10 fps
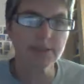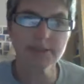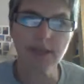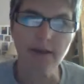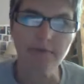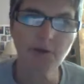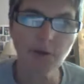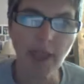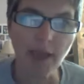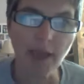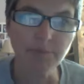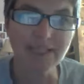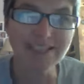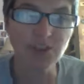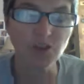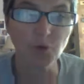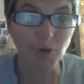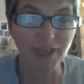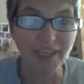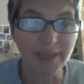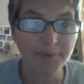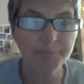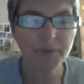is vocab lesson 3,